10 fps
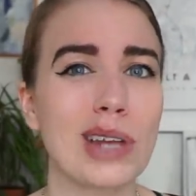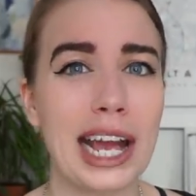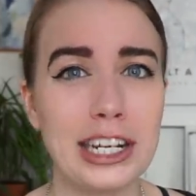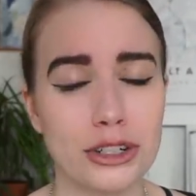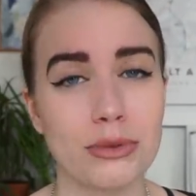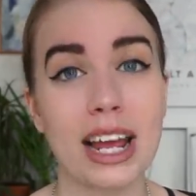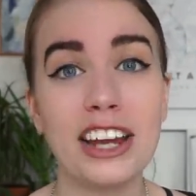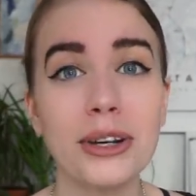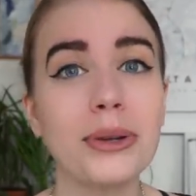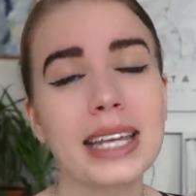I don't.
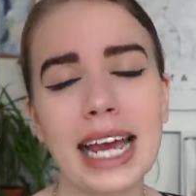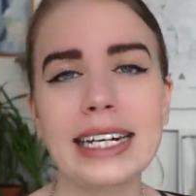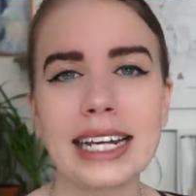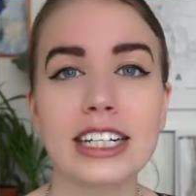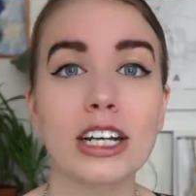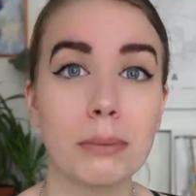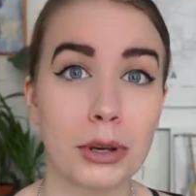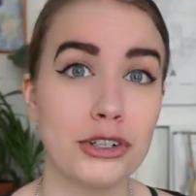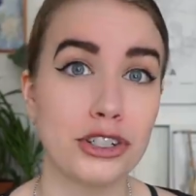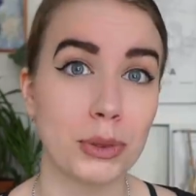I know you can get
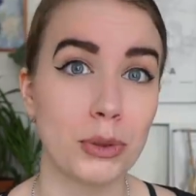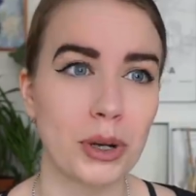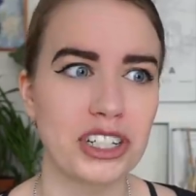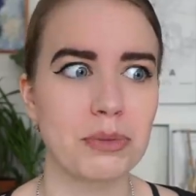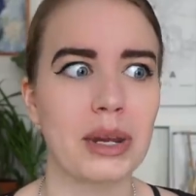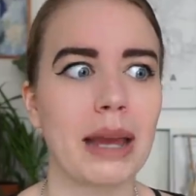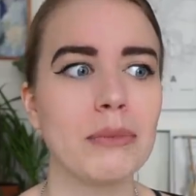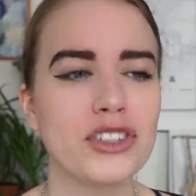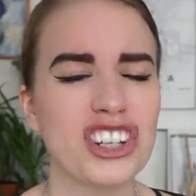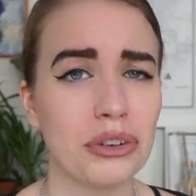compostable ones, but
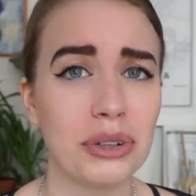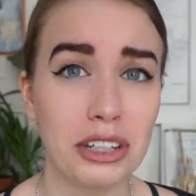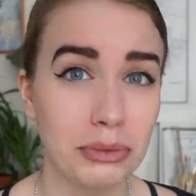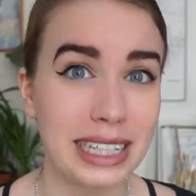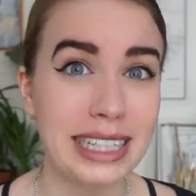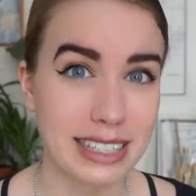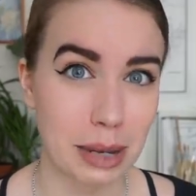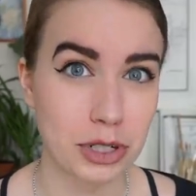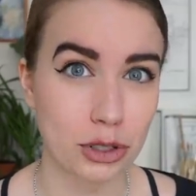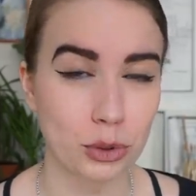I'm generally really
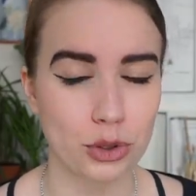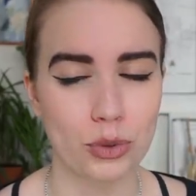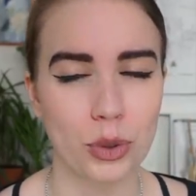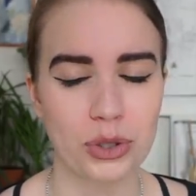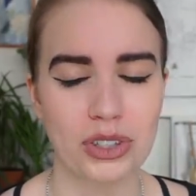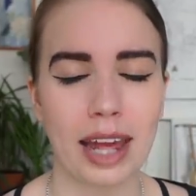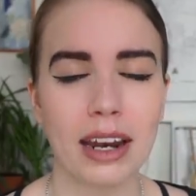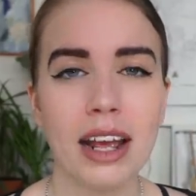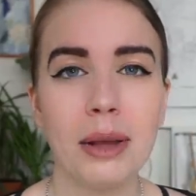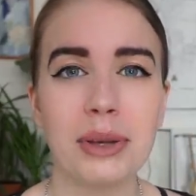skeptical towards
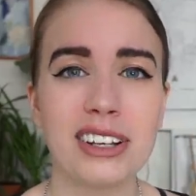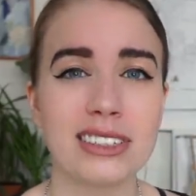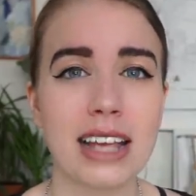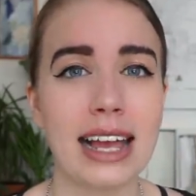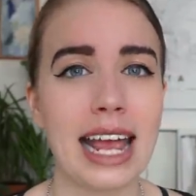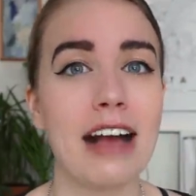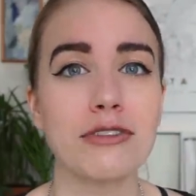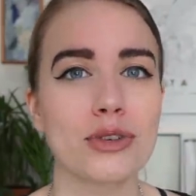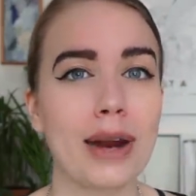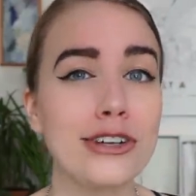that. Because I
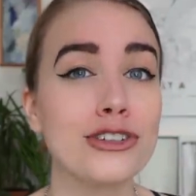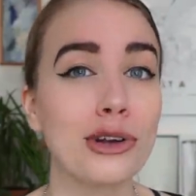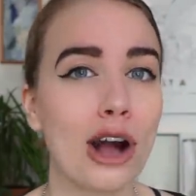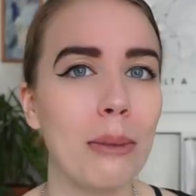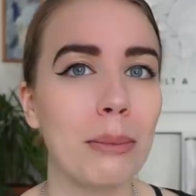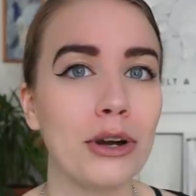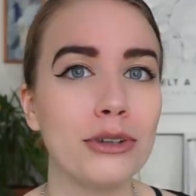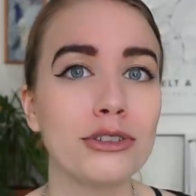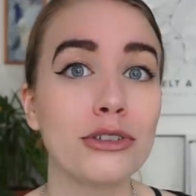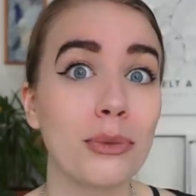have tried to
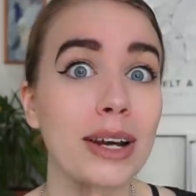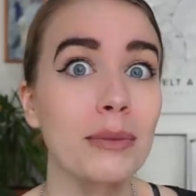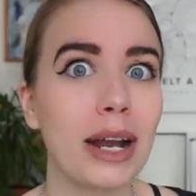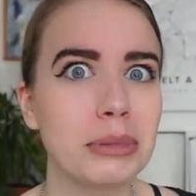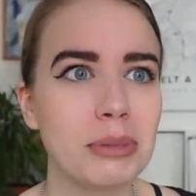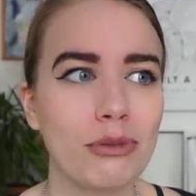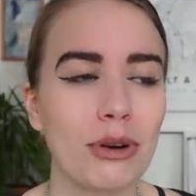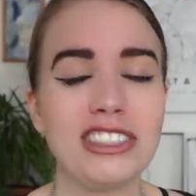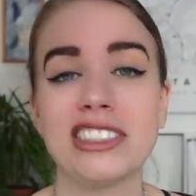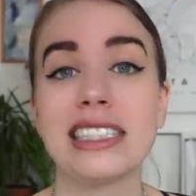compost wet wipes
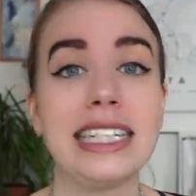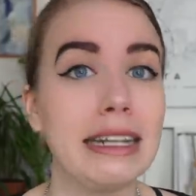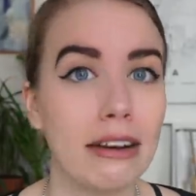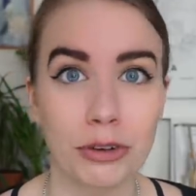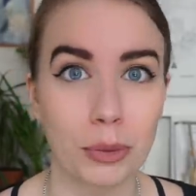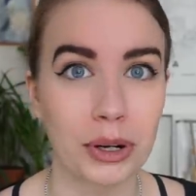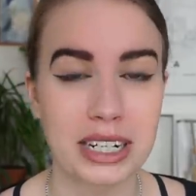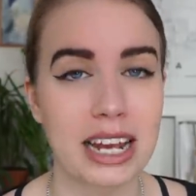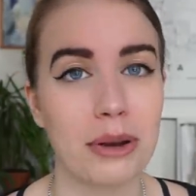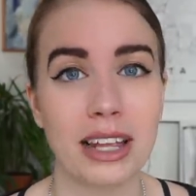before, it just never
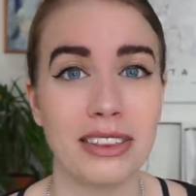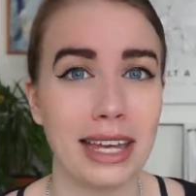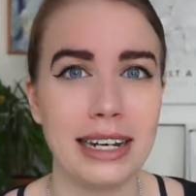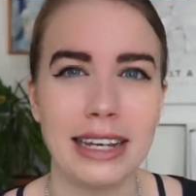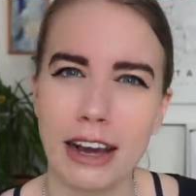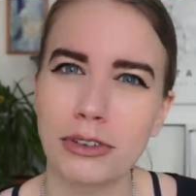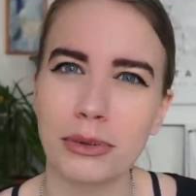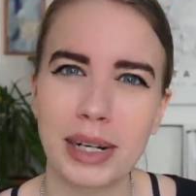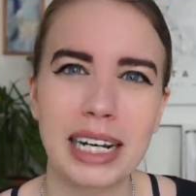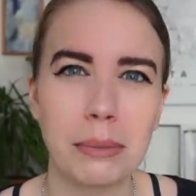worked out, and they
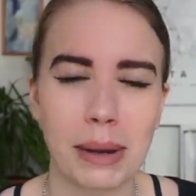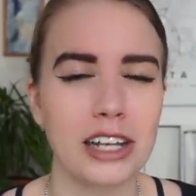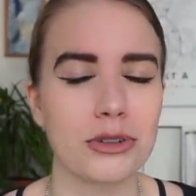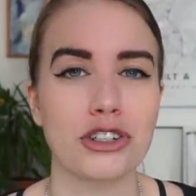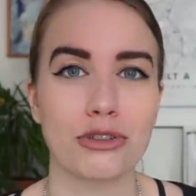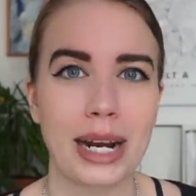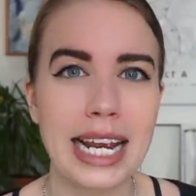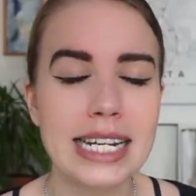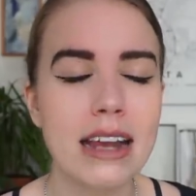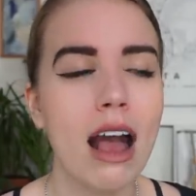never really
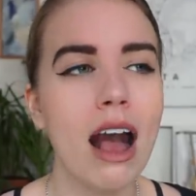biodegrade.